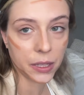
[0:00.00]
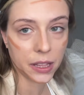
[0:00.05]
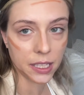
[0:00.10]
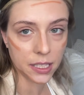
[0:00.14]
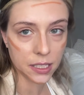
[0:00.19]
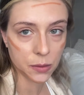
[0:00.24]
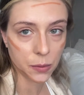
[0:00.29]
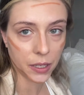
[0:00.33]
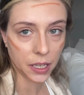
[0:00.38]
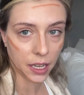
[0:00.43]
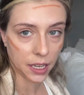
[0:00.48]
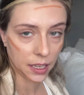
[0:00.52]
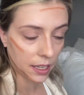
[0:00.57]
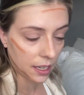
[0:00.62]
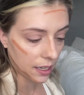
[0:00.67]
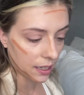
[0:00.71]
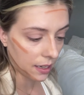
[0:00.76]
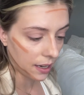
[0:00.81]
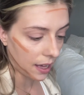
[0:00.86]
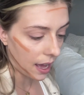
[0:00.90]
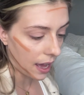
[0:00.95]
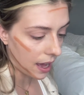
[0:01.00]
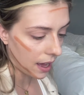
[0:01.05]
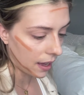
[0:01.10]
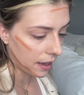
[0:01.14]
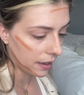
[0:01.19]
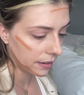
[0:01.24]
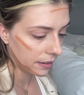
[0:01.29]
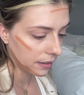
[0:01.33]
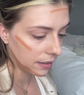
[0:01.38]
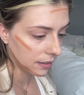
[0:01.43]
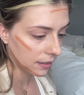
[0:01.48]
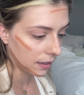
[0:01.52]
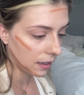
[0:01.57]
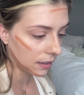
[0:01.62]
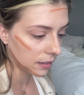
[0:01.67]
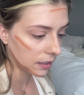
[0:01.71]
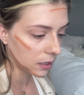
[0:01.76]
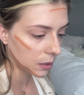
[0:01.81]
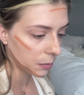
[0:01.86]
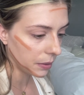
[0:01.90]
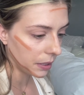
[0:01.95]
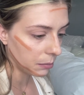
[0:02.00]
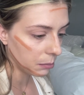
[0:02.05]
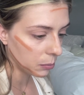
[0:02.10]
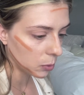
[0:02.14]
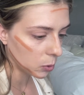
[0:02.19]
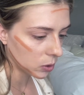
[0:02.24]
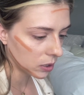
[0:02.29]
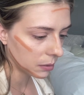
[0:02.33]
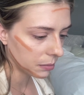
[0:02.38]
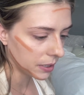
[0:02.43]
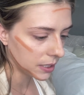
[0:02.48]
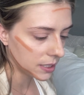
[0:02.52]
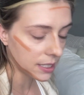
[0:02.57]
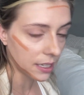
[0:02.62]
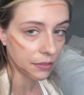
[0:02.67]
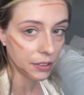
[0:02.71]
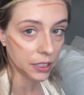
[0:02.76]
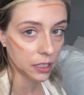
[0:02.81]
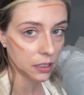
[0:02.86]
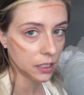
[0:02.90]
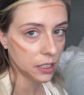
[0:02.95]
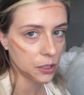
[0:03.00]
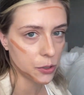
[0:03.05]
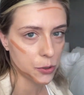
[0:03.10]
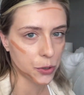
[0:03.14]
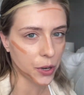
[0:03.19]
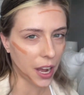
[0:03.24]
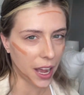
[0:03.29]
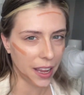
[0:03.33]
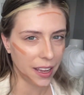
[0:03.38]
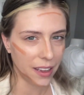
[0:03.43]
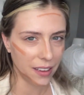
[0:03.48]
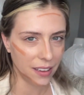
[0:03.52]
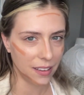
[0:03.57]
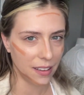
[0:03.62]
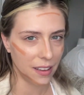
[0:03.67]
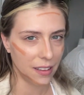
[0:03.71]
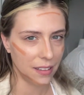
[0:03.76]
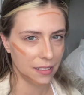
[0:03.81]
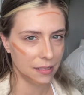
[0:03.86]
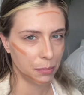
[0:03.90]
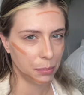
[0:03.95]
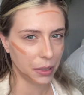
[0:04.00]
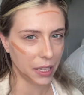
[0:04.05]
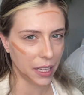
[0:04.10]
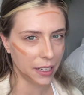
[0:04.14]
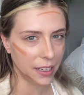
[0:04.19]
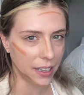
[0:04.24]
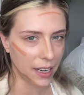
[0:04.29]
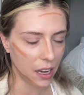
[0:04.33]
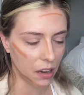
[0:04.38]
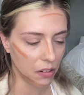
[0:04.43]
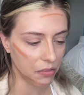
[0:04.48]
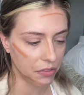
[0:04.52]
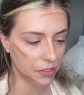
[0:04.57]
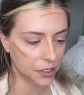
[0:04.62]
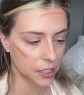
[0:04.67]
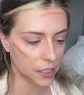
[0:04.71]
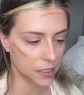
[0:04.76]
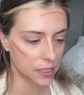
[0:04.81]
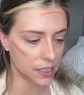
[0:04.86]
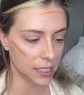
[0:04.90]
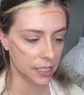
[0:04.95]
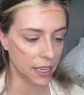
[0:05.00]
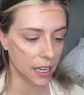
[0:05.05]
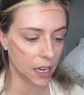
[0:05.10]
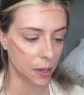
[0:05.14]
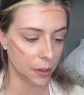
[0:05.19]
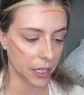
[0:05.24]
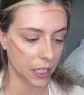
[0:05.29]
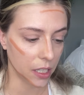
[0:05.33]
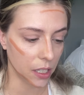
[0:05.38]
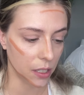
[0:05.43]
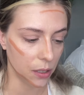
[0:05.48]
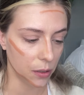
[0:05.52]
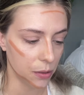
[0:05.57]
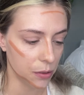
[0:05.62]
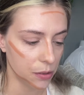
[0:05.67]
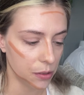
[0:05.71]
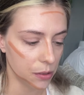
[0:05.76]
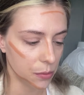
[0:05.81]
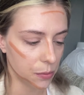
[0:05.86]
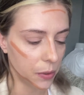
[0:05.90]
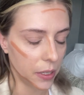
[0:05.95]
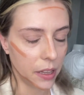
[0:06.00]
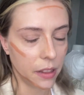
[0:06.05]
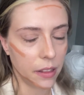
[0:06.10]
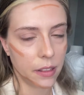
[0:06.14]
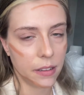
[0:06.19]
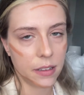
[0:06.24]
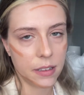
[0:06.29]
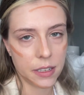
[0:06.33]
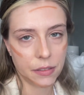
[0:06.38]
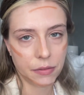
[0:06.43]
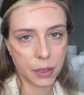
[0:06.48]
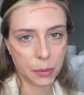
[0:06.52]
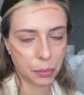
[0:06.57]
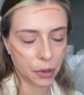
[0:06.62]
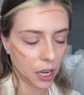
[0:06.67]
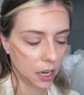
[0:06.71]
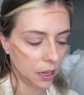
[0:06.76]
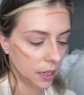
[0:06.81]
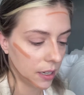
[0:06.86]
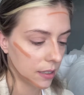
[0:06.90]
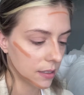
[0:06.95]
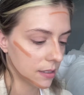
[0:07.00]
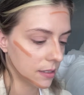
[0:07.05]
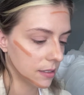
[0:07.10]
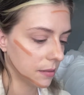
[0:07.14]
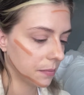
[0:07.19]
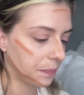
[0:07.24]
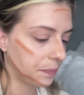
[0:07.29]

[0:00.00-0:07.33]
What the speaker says: this one, I can add a little bit more, but definitely try it, blend it out first, see how it goes with different products.